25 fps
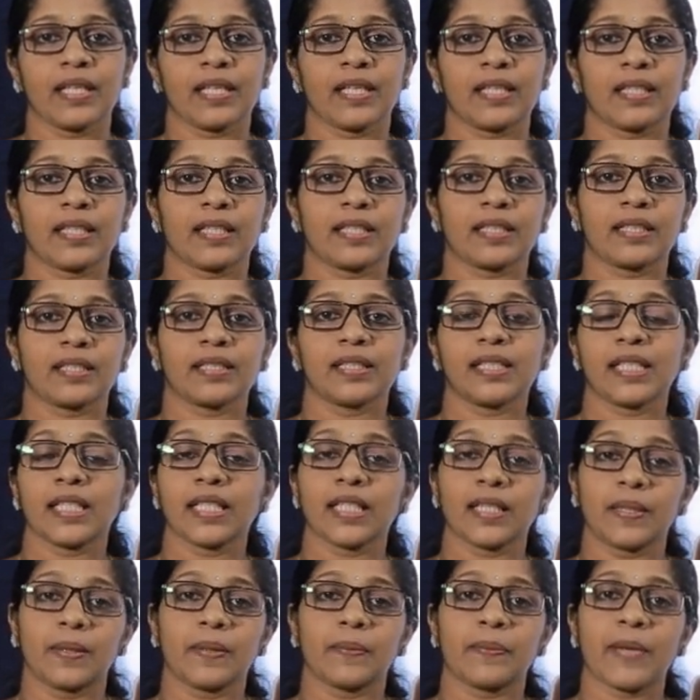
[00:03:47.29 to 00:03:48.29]

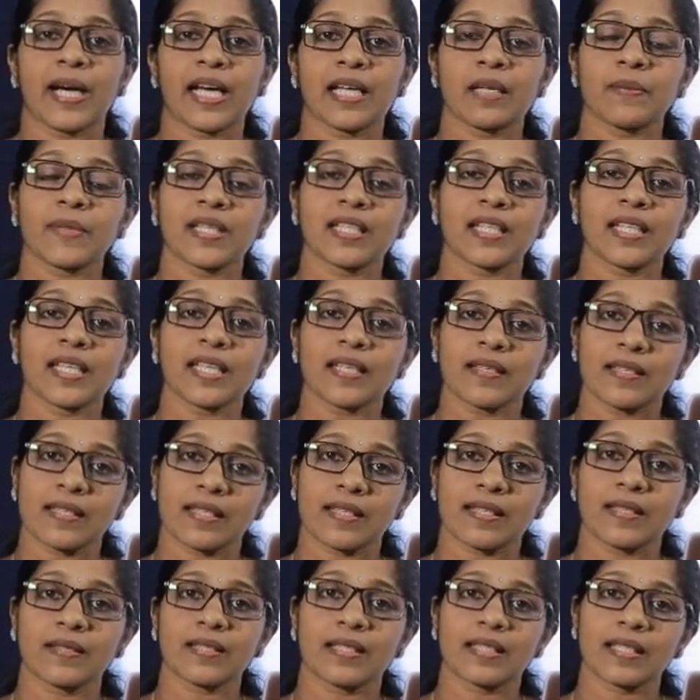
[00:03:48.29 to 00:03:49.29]
The parliamentary
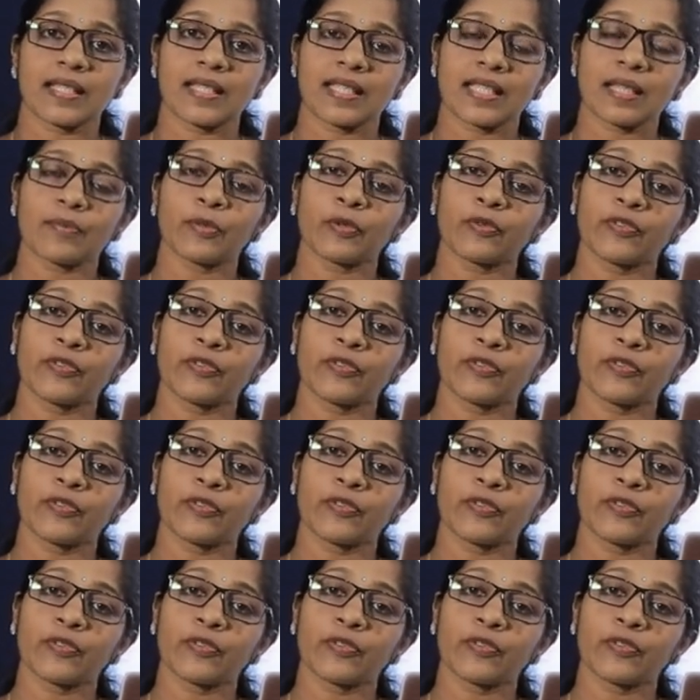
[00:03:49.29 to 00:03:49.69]
system